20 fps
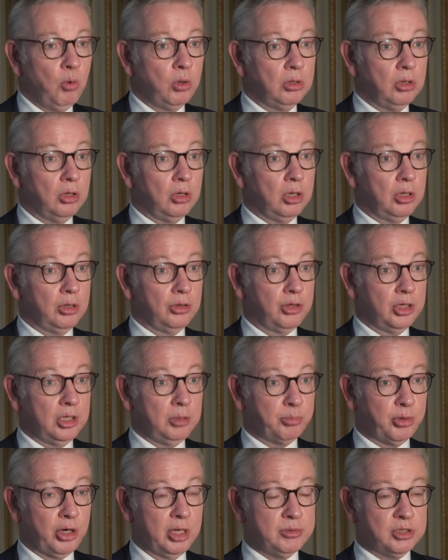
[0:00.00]
Well,
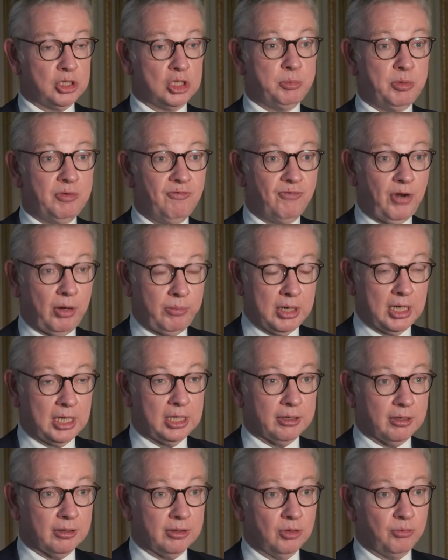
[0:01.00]
the Prime Minister has been very
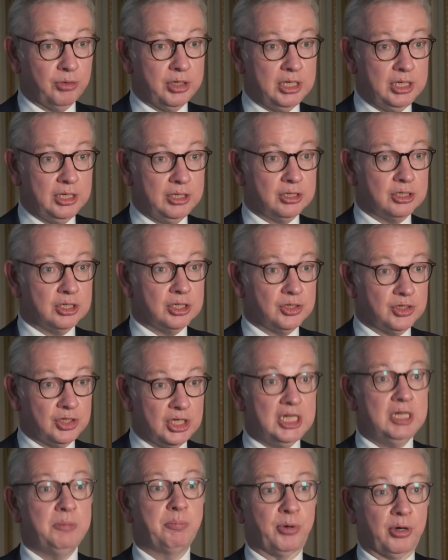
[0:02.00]
clear that we need to
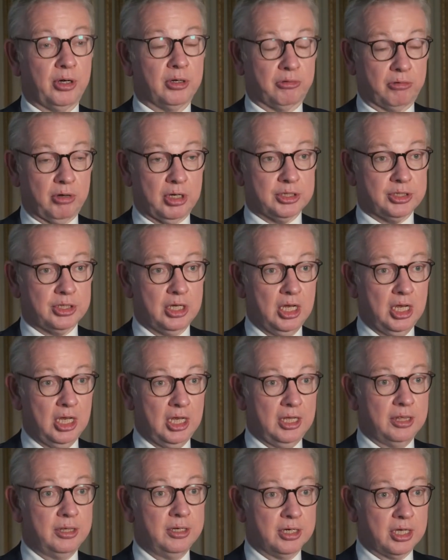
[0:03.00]
see progress
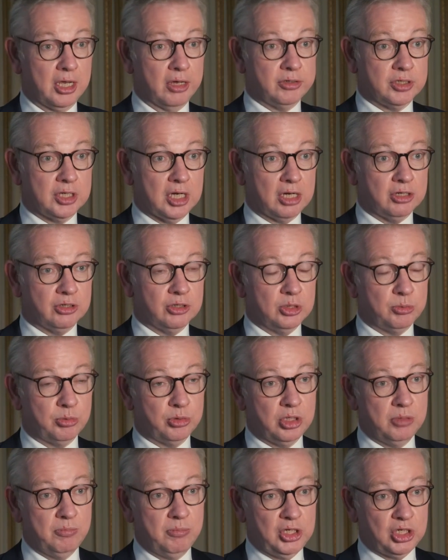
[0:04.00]
in the negotiations
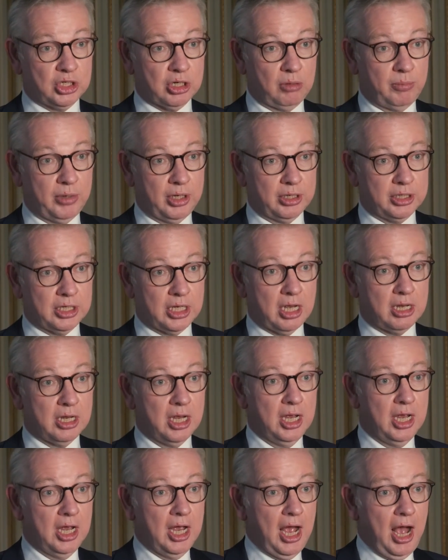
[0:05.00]
between Michel Barnier
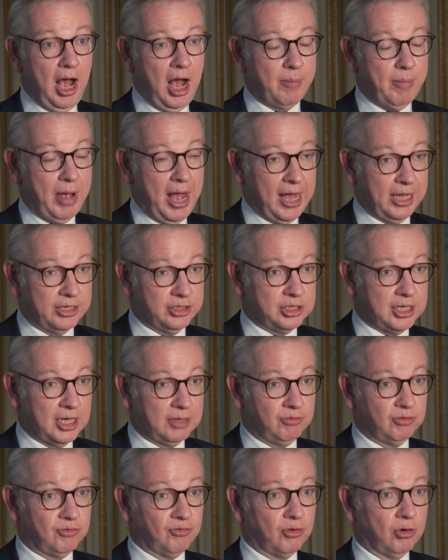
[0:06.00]
and
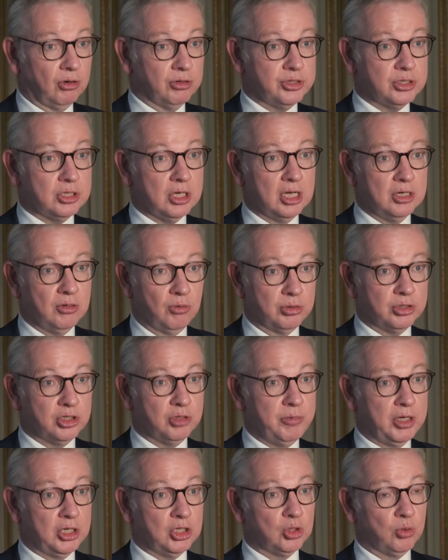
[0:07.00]
David Frost in order
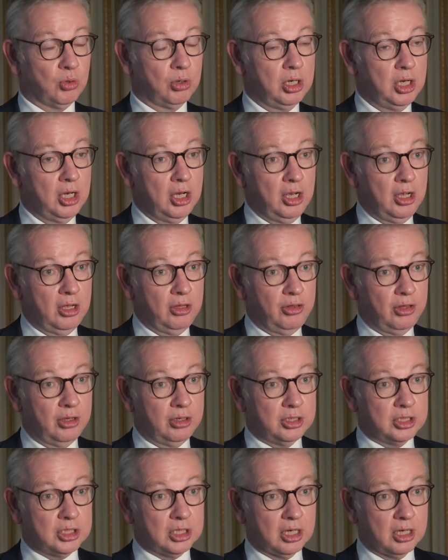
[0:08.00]
to make sure
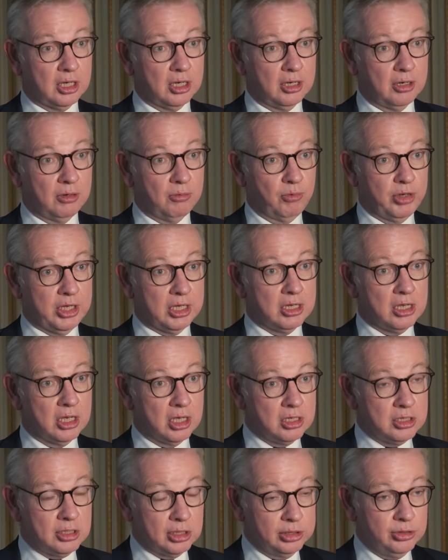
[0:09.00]
that we can
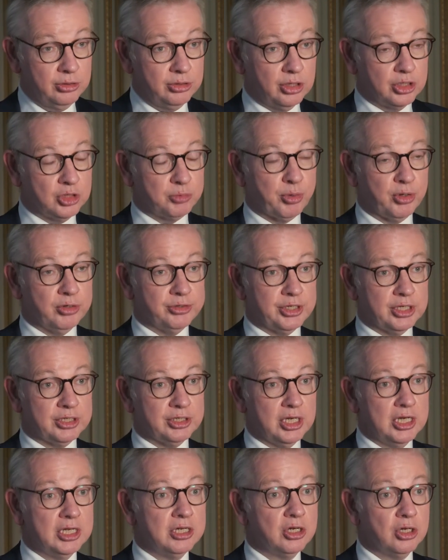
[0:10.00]
conclude this
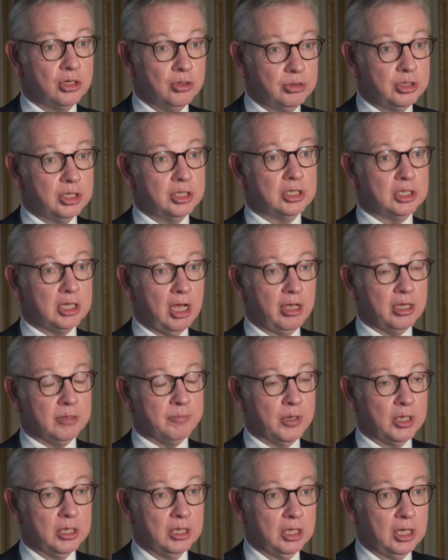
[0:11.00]
process in good
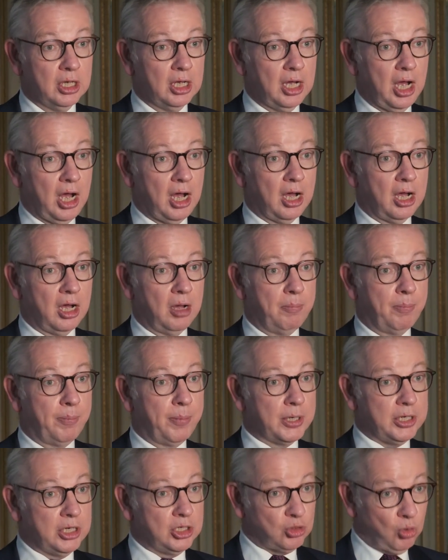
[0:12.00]
time.
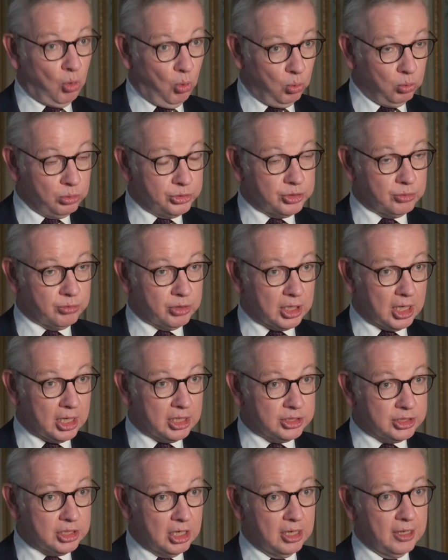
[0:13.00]
But it's also the
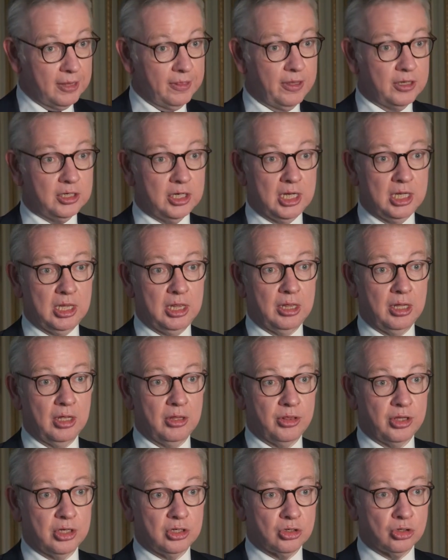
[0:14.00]
case that in
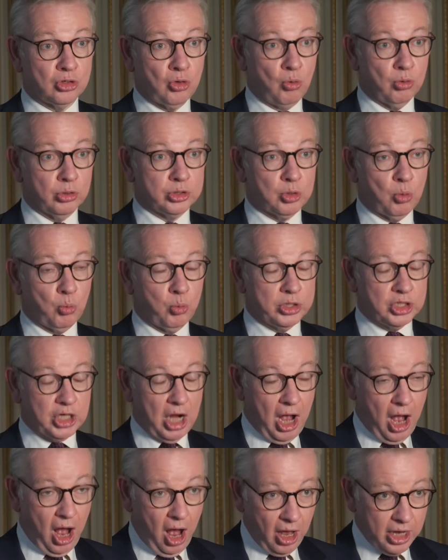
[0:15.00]
the talks which
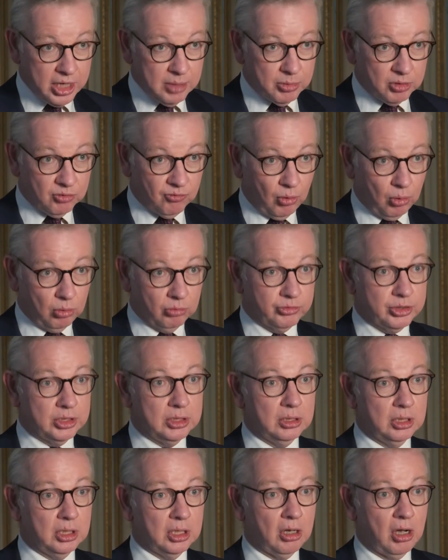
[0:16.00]
I'm involved
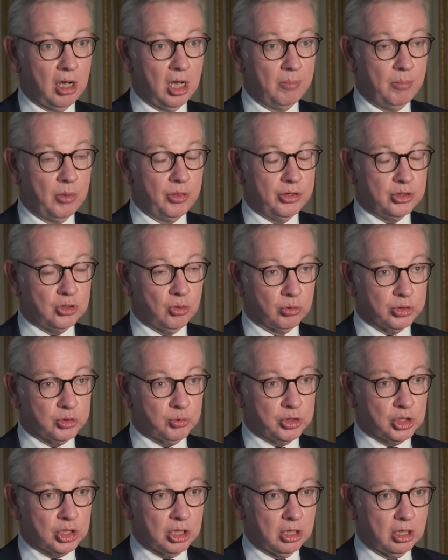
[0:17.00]
in, the talks
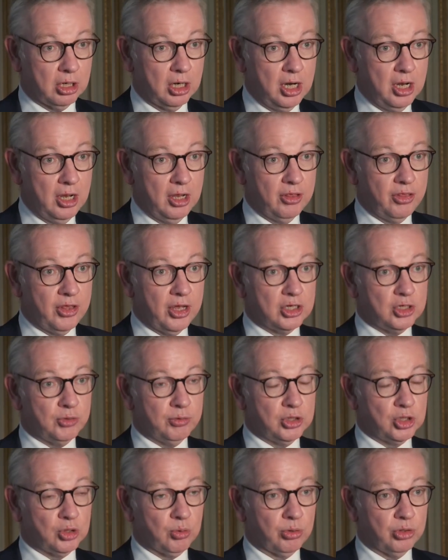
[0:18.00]
which are there
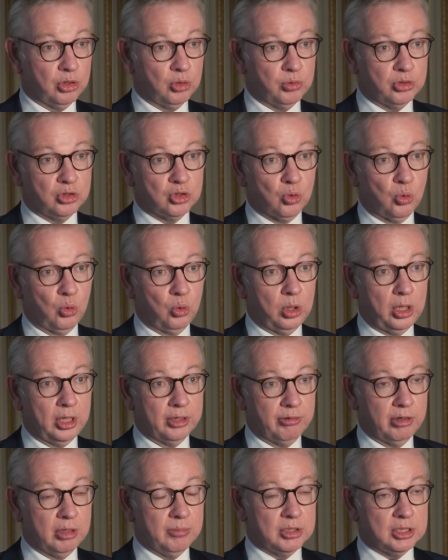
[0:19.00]
to ensure that the withdrawal
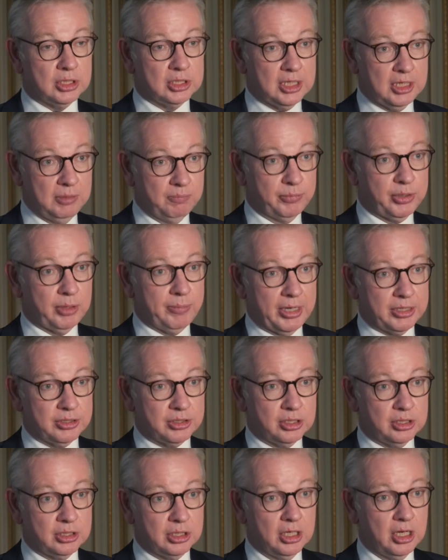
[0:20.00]
agreement is
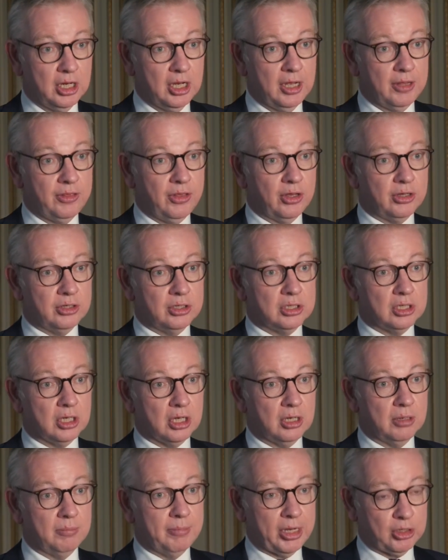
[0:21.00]
implemented, that
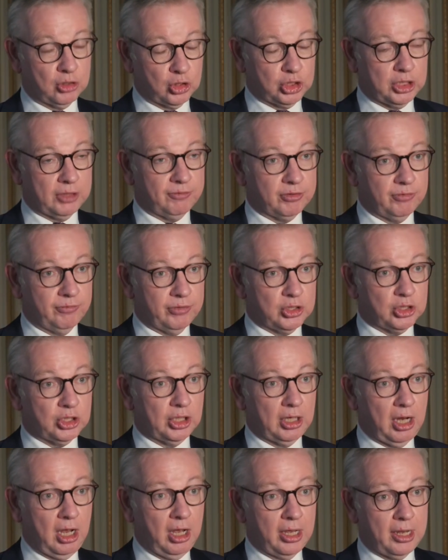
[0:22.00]
Marashevkovich
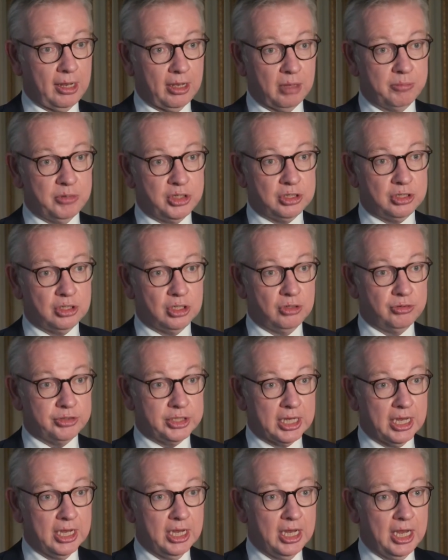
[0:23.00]
and I are committed to
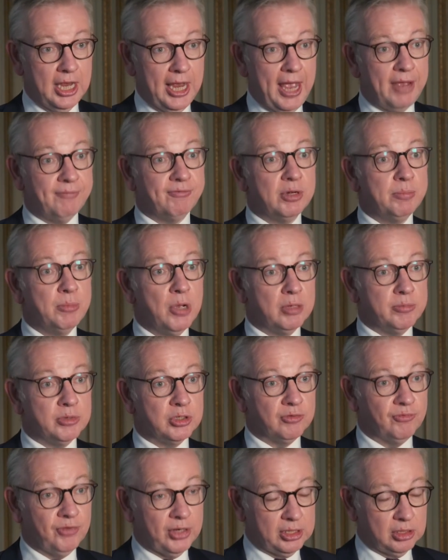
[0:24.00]
using every
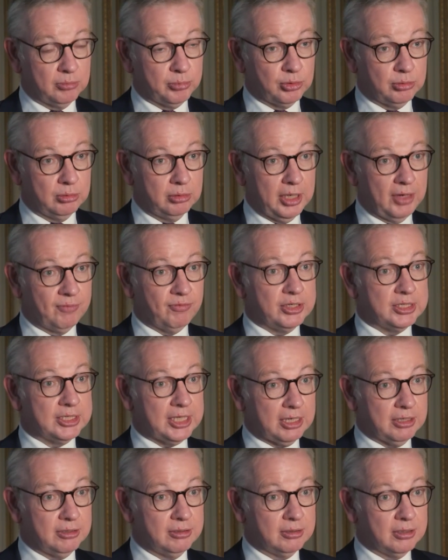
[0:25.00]
moment available, every
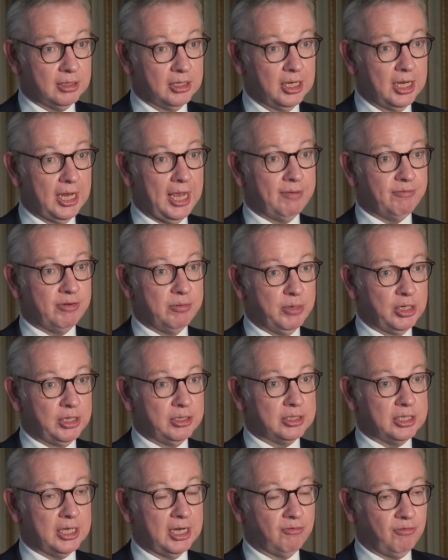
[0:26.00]
second, every
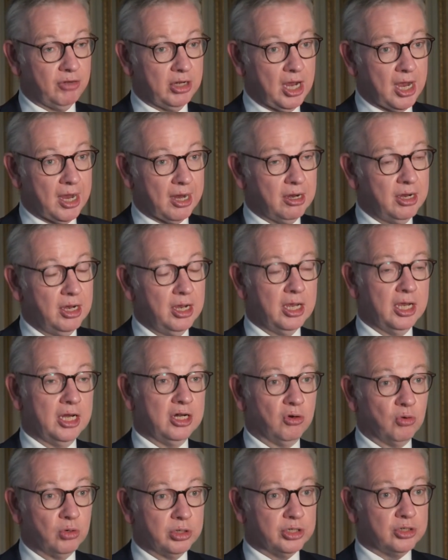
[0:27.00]
minute, every hour,
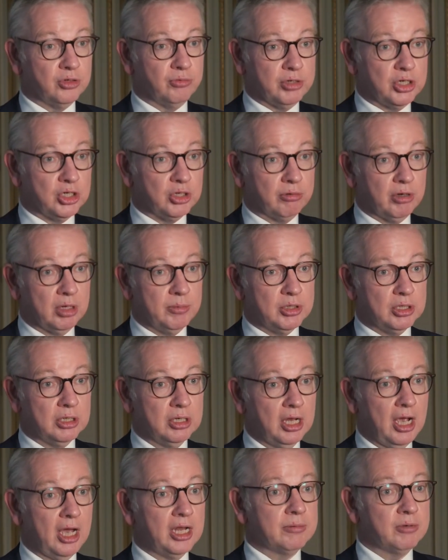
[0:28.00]
in order to reach agreement,
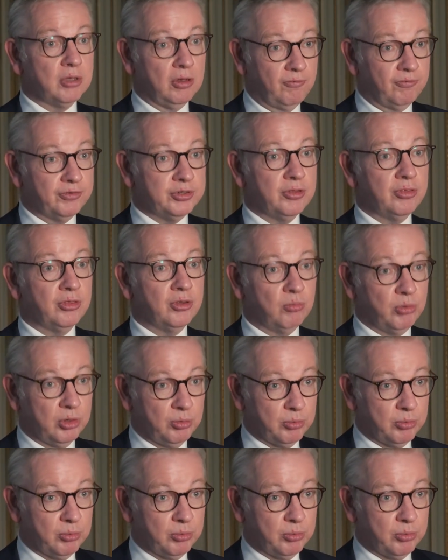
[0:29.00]
and I'm confident that